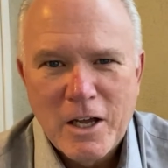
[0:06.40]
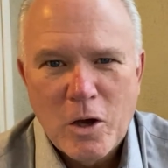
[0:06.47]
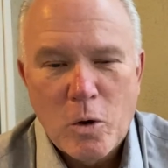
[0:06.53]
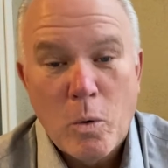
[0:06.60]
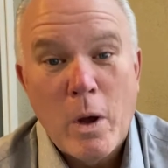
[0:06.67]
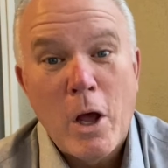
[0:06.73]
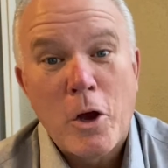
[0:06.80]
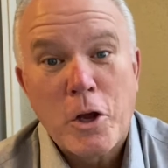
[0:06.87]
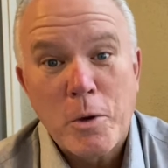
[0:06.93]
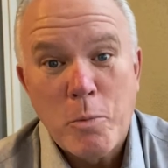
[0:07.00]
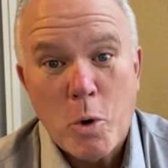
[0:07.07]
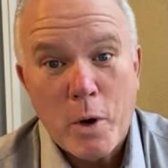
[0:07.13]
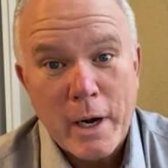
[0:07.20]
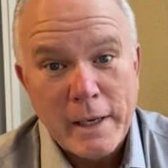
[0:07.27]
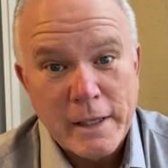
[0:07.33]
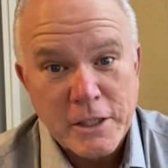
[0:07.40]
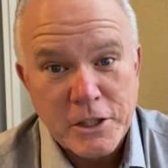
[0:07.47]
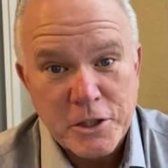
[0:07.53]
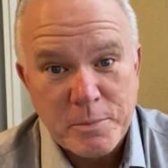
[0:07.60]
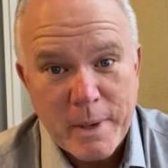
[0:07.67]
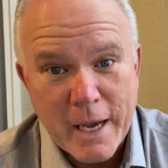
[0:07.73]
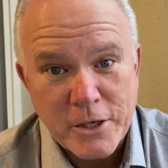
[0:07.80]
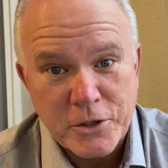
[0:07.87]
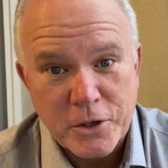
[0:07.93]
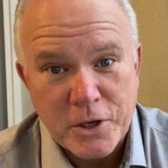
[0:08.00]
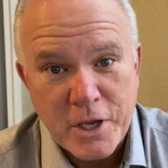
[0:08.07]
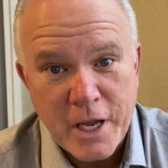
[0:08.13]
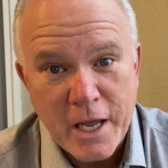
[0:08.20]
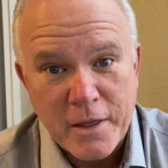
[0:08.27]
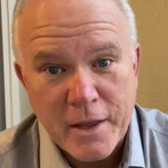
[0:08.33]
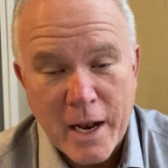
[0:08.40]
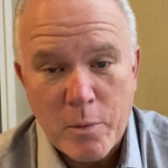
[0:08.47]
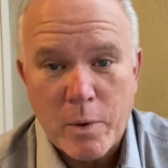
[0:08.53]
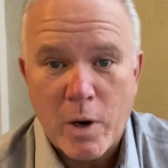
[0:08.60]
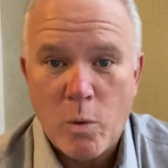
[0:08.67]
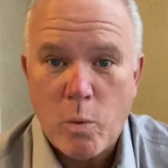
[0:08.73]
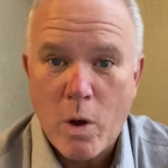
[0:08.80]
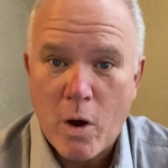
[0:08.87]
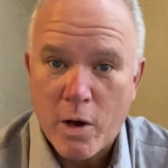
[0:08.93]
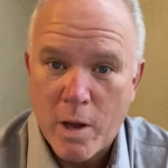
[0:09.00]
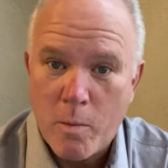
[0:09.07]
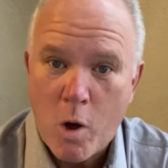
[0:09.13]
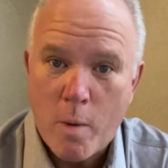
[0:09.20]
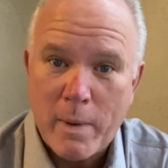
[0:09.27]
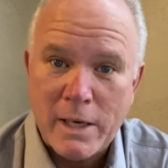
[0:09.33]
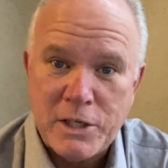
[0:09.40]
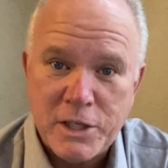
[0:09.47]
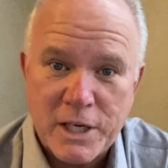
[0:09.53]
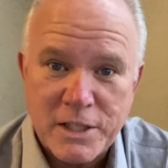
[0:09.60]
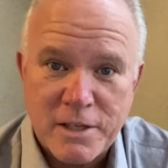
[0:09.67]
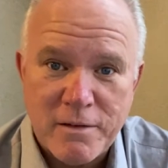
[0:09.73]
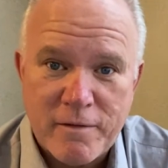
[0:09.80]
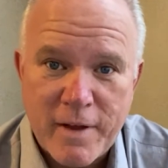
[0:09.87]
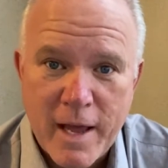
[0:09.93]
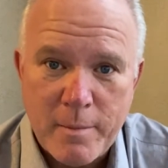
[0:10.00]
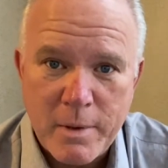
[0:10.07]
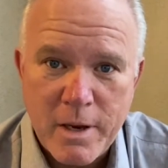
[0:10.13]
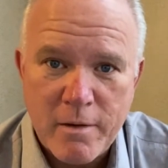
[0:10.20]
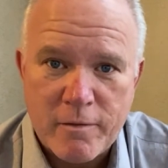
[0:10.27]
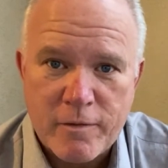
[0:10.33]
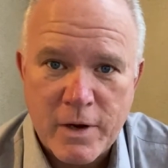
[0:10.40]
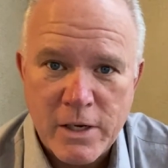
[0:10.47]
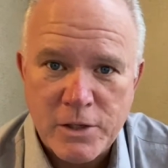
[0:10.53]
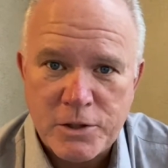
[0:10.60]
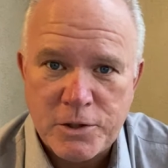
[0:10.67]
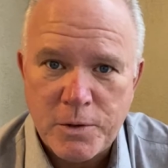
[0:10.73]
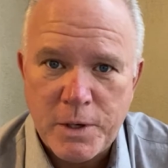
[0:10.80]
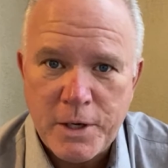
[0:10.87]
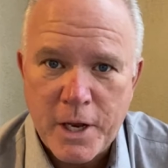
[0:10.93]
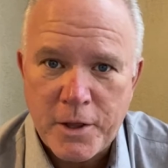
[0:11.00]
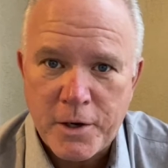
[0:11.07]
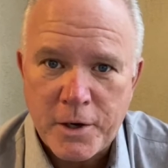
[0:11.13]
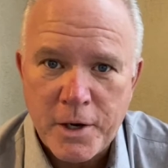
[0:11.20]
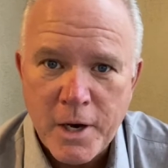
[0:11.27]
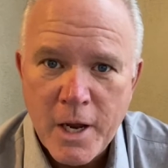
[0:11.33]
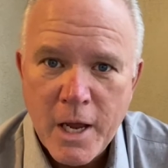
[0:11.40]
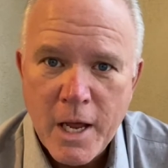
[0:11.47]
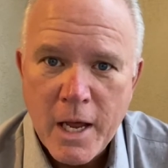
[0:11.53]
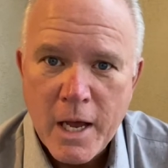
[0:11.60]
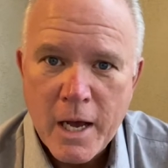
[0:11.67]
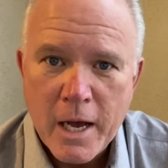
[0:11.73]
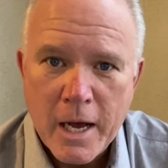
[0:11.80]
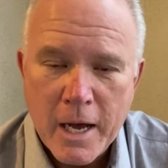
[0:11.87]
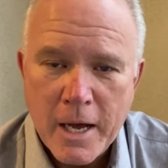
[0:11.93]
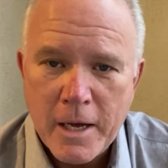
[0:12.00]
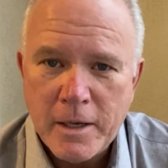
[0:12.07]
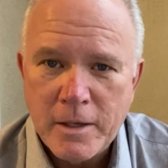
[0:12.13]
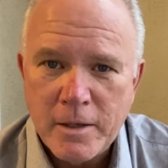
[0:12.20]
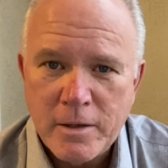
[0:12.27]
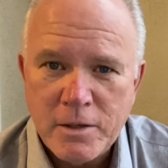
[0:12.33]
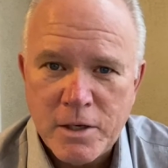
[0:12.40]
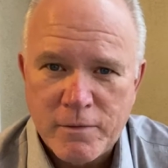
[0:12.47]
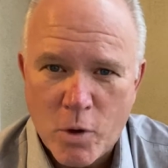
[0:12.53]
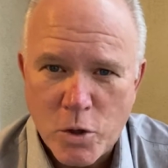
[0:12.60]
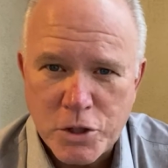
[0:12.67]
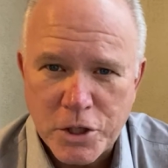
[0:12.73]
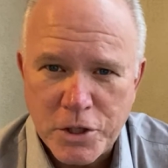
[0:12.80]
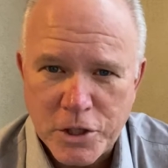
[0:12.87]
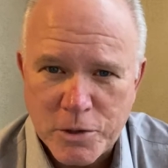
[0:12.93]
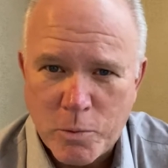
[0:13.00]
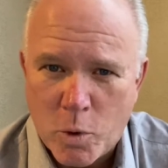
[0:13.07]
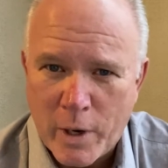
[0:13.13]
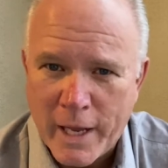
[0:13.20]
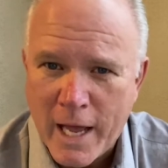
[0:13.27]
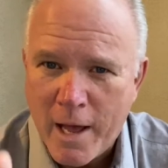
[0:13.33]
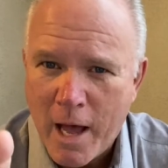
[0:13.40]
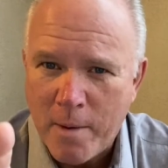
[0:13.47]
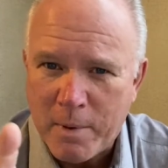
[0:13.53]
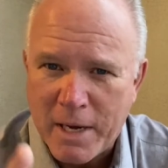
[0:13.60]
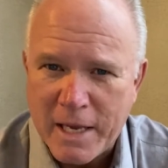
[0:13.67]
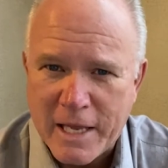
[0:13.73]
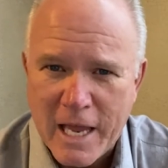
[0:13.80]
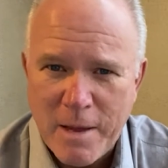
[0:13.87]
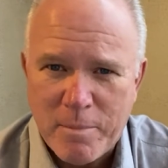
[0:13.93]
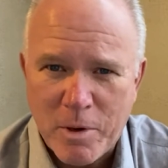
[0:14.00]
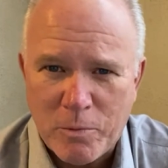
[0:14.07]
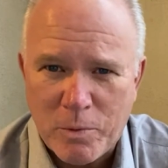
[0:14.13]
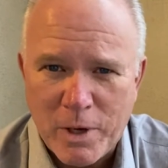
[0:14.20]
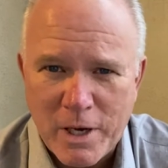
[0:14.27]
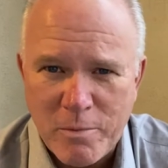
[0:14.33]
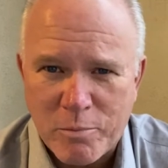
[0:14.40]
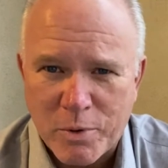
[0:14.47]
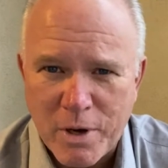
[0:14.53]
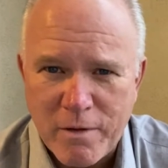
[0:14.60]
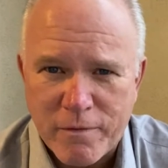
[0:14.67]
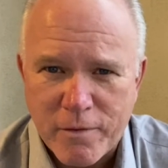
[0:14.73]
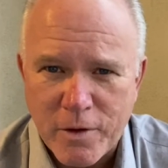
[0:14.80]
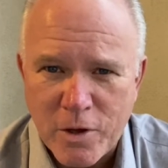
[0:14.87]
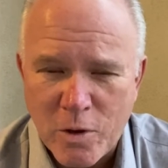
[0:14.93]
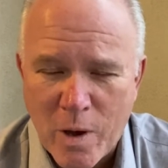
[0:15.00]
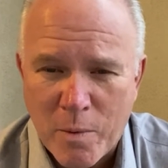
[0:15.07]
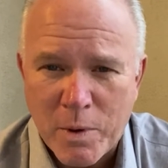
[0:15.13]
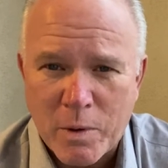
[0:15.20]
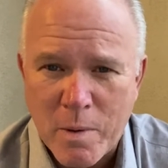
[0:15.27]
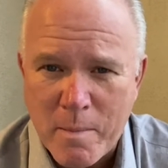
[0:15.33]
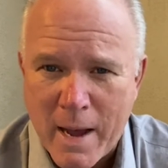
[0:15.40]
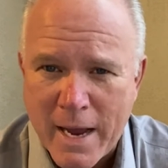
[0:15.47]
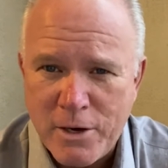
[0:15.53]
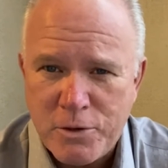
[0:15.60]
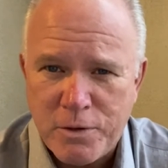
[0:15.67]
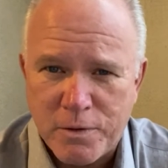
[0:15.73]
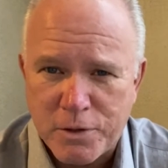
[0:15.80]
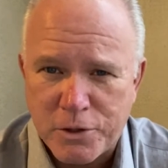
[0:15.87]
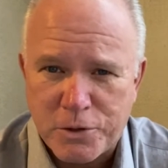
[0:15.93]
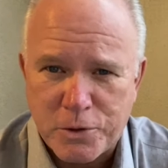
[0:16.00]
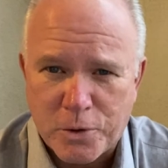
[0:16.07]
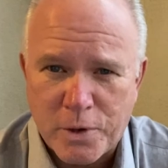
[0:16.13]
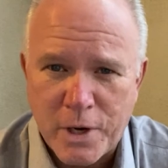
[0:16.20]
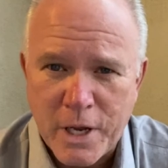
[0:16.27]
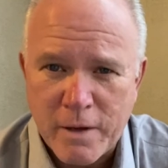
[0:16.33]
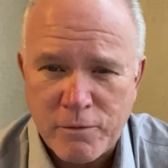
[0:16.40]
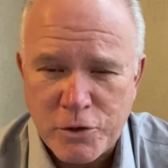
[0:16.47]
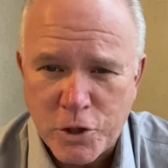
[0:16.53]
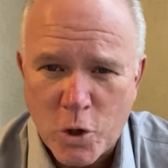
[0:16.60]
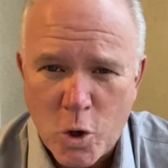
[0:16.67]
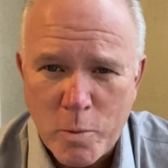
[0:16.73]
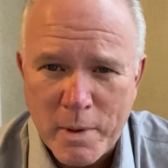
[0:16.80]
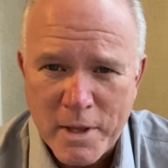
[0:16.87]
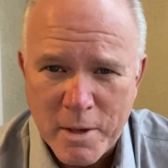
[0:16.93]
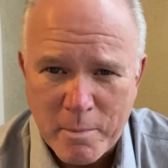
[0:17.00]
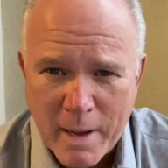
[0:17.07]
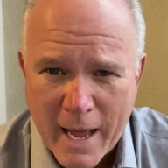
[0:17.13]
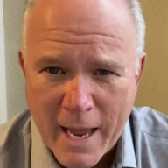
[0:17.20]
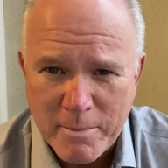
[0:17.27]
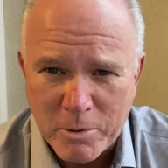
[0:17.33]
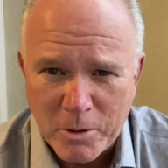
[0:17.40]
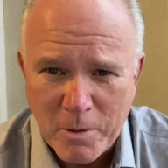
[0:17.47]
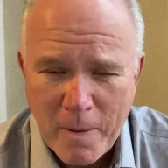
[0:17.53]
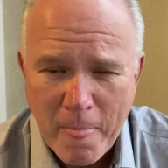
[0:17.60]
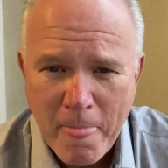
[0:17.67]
Well, good morning. This is Pastor Keith, and I want to welcome all my Justin family and friends to another devotion this morning. I'm going to keep it really brief for you. I want to remind you of the story of Job in the Bible